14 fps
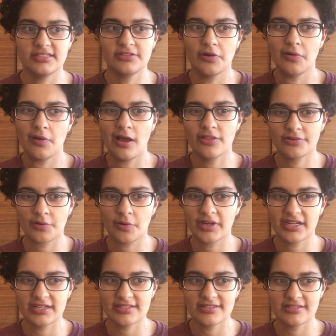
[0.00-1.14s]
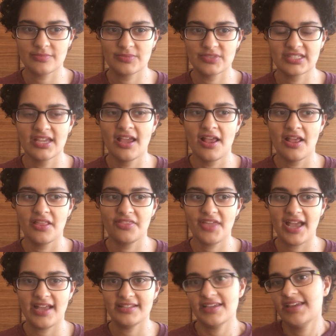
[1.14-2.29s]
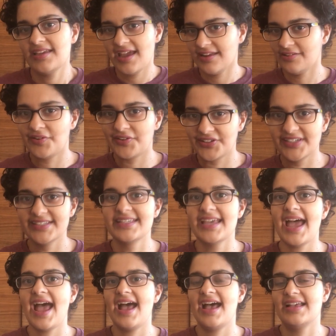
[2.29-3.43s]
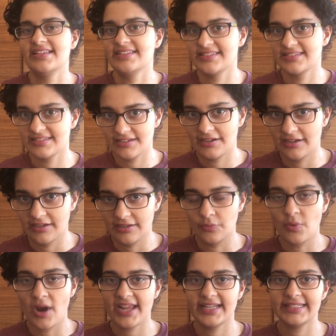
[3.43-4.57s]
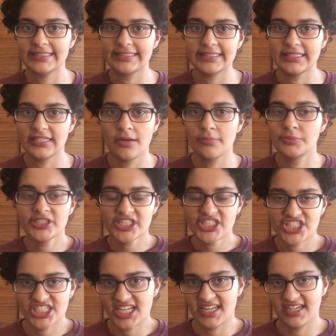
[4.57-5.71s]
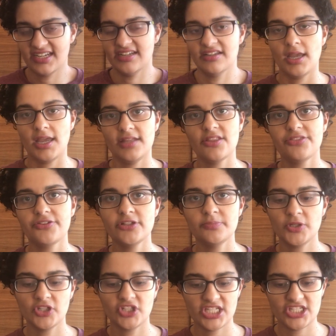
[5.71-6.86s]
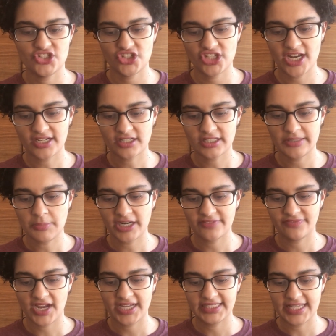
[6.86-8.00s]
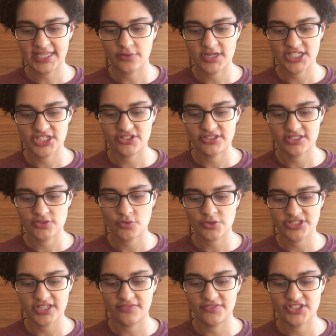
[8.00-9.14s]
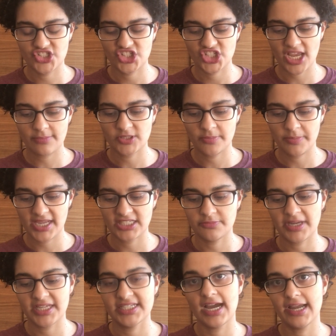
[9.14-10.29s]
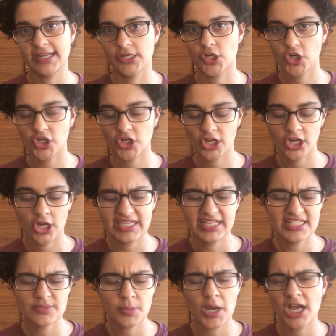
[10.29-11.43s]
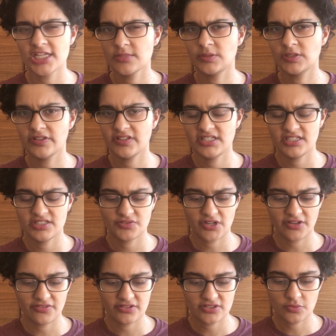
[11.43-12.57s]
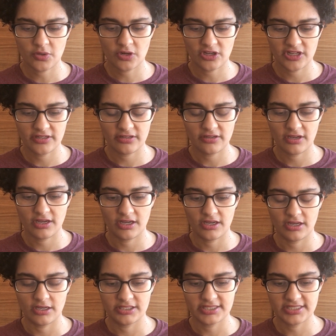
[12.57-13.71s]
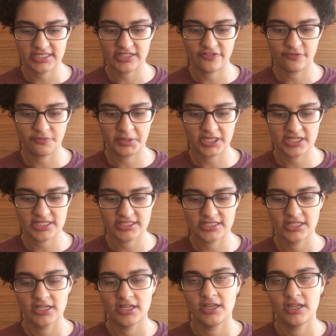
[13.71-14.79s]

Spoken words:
you know, other organisms that, again, aren't as widely appreciated. And the third book is Genetically Modified Language, The Discourse of the GM Debate by Guy Cook. It is possible that he has read this one, Steve, but